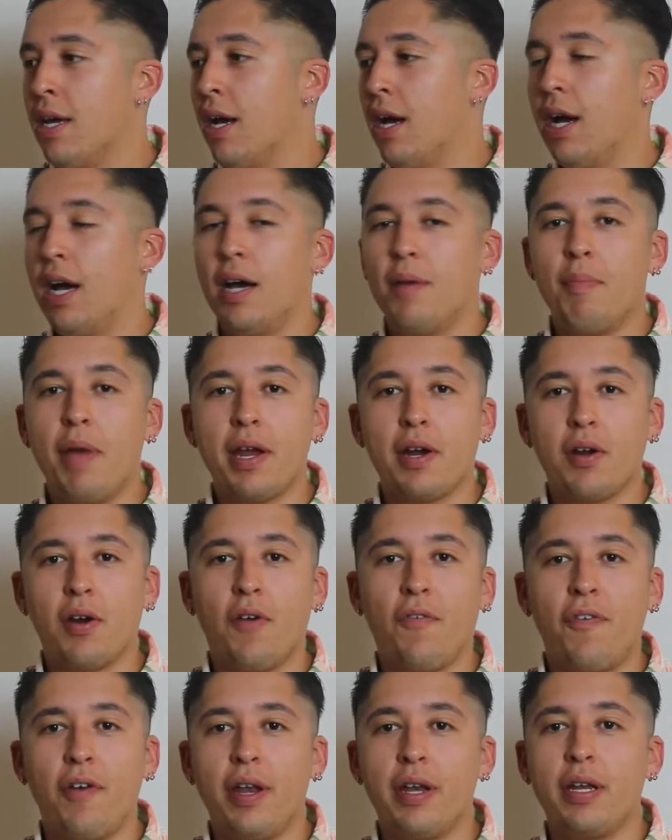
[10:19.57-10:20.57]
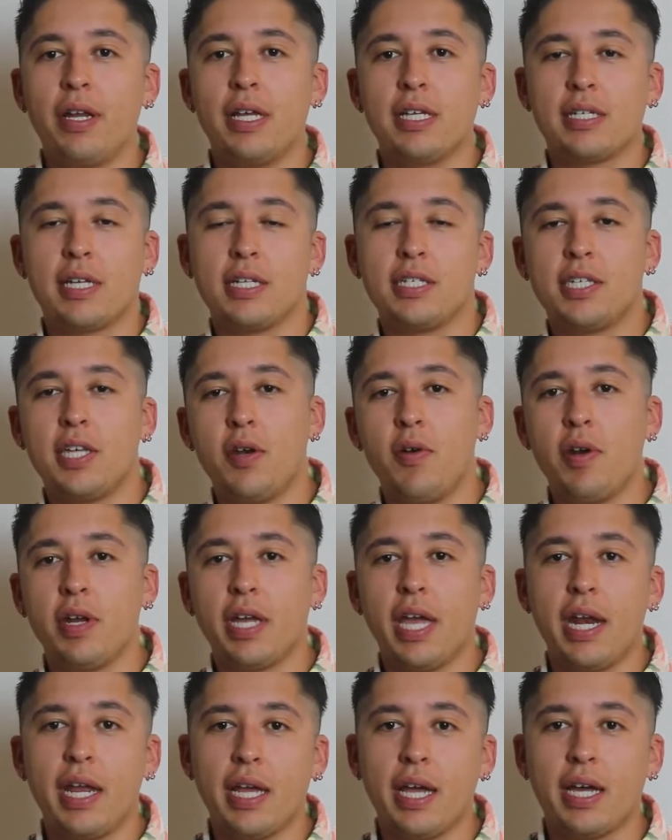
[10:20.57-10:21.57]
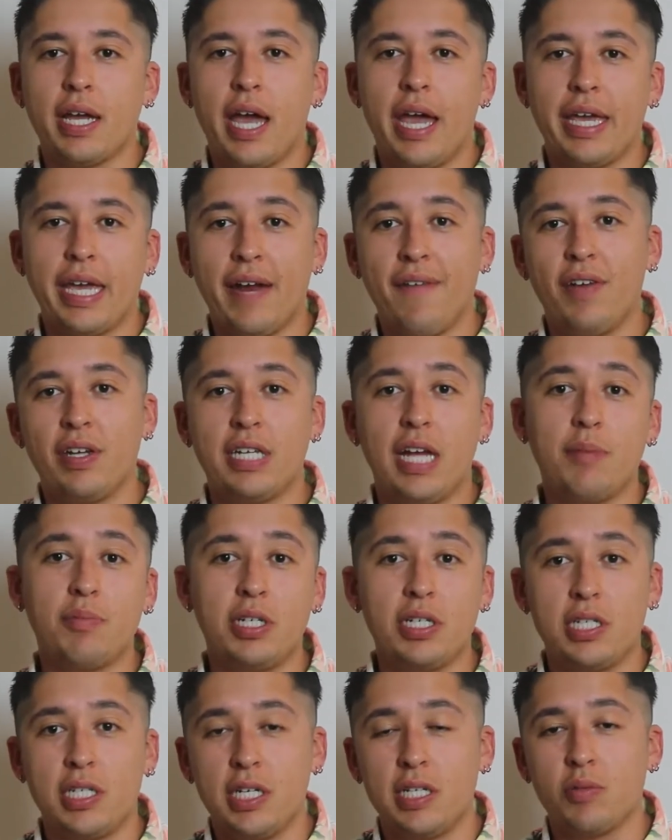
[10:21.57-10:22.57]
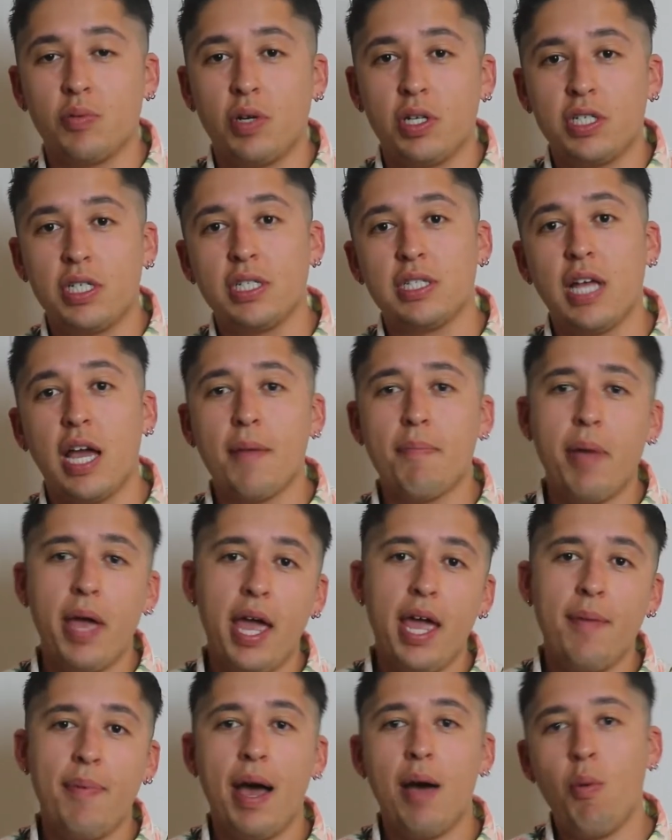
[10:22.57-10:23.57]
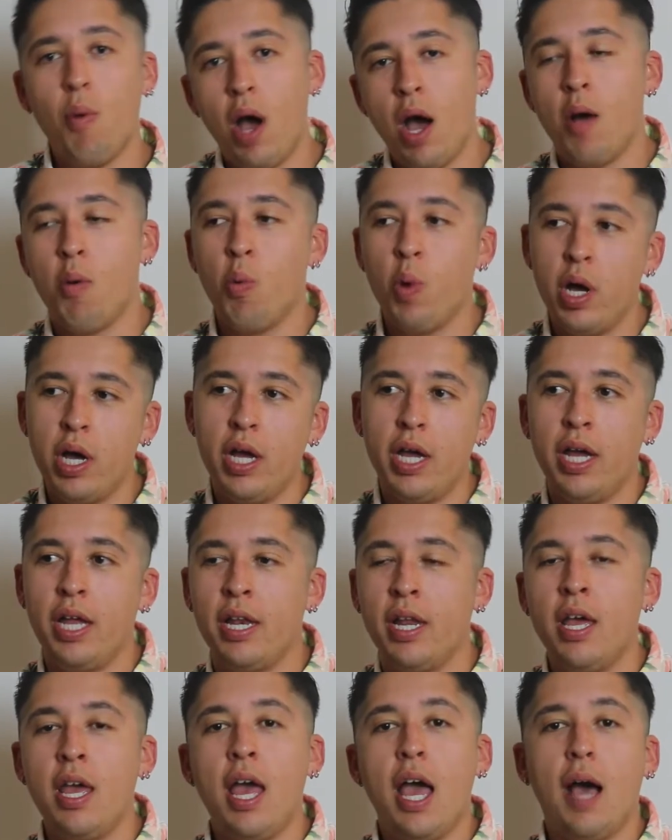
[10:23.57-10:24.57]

My girlfriend is considering getting a kike. Every time she sees one, she's like, babe, I want one.